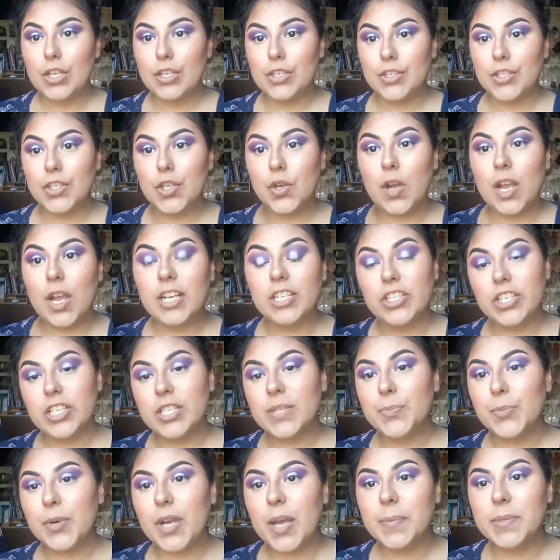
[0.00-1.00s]
So I
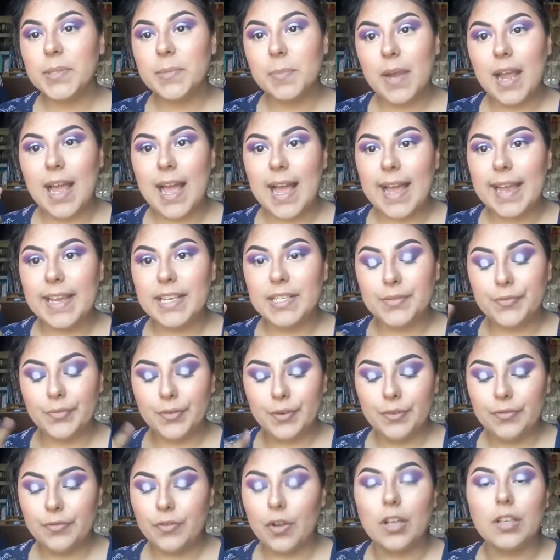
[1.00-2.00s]
just prepped my eyes
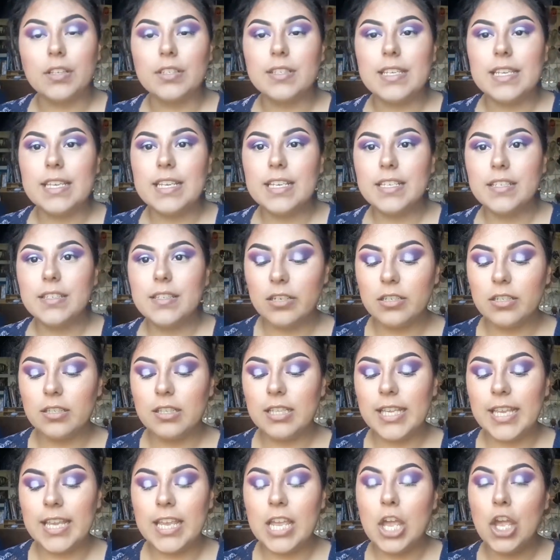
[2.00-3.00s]
for falsies.
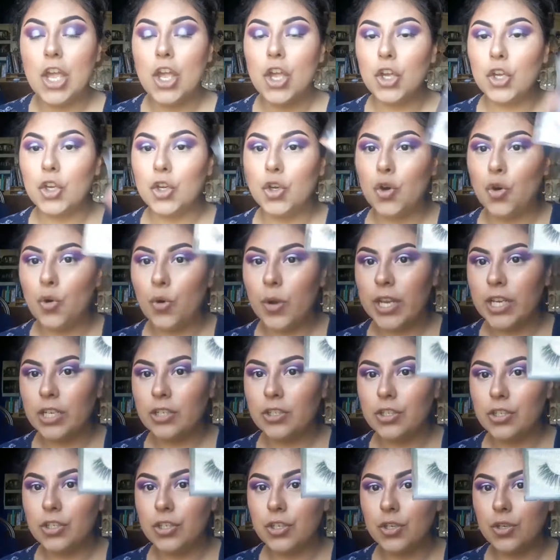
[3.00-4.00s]
Actually going
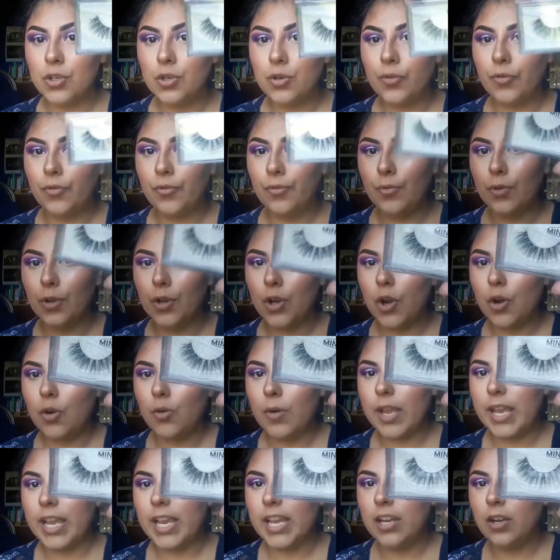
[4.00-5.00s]
to
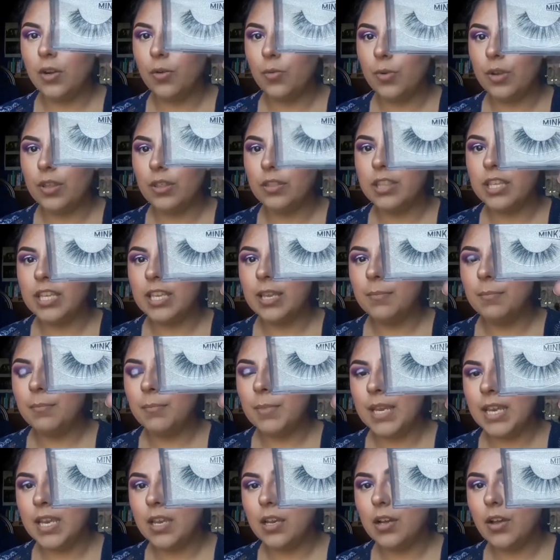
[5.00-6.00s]
go in with the
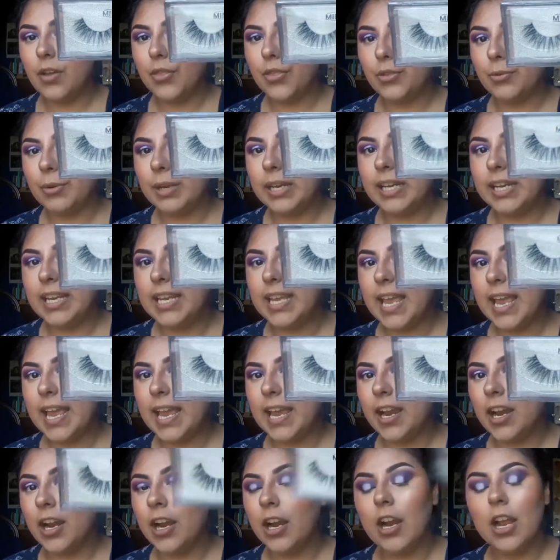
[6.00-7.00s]
Mink 3D
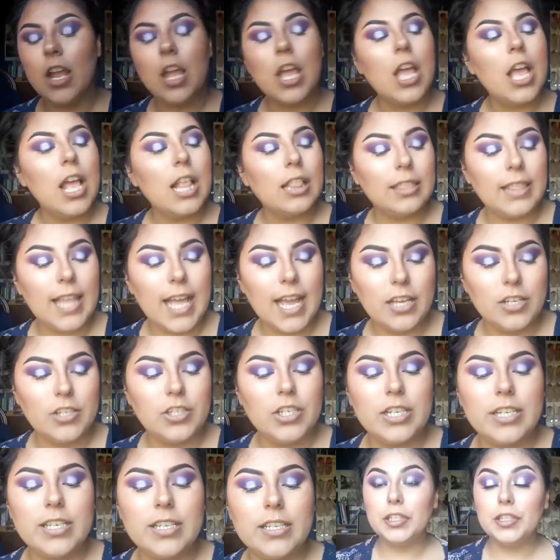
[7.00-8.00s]
hair
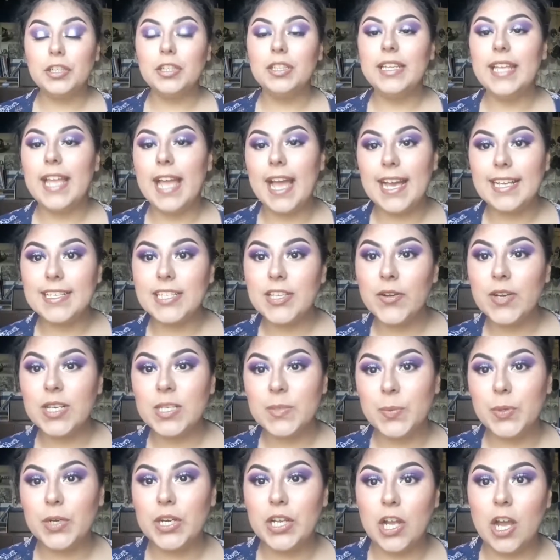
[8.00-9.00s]
lashes. Literally, as I
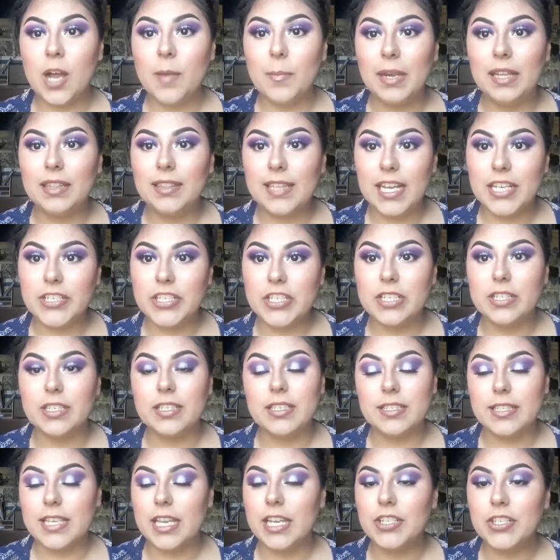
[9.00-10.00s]
was putting on my lashes,
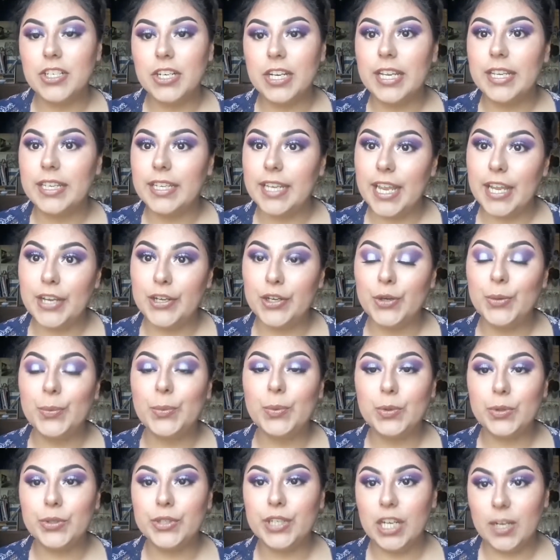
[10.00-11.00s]
Cassandra and Daniel
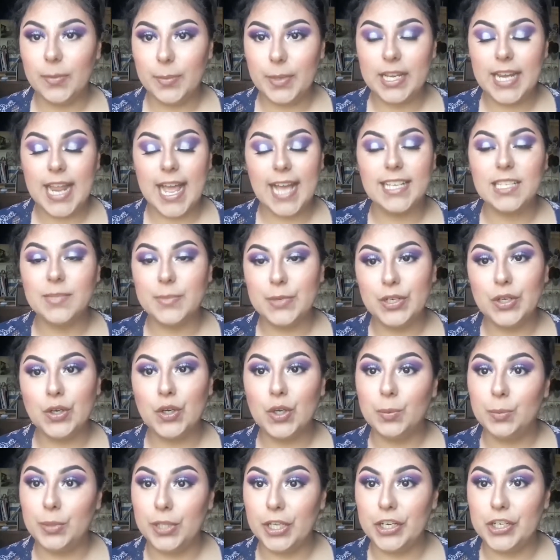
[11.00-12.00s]
pulled up and asked me to
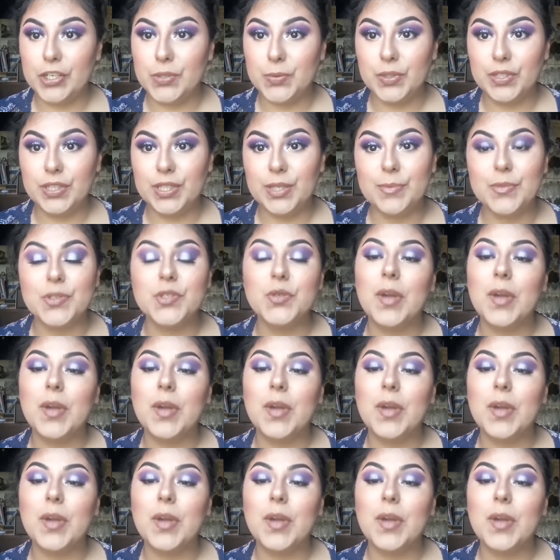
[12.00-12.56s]
go to Pluckers with them.